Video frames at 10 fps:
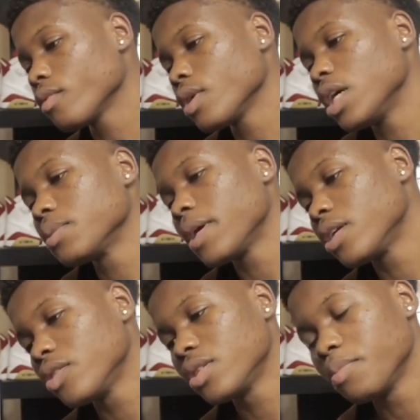I was about to
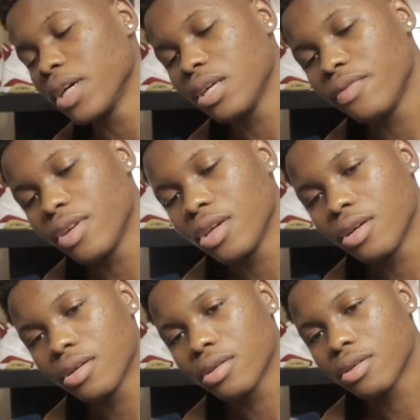do this monkey
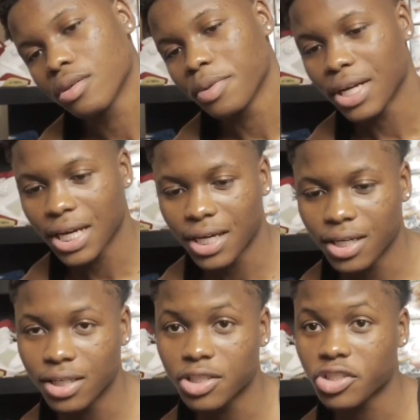video, but I got
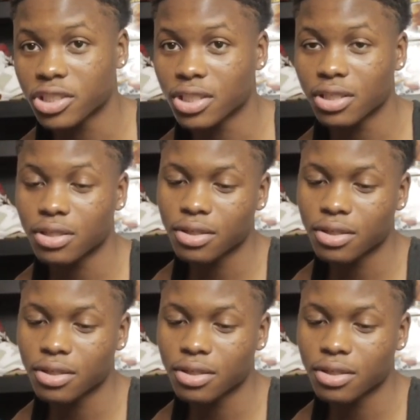uninterested.